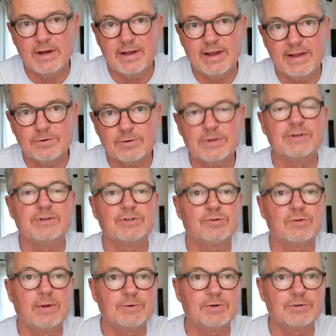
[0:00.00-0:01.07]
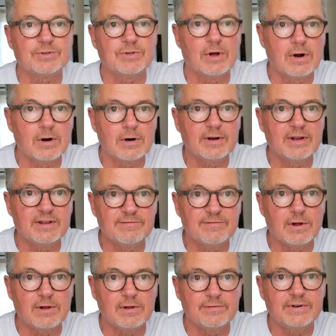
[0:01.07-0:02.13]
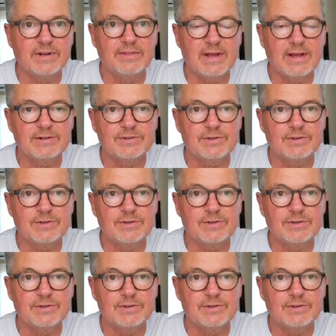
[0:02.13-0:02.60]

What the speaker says: endocrine disruptors are involved in that.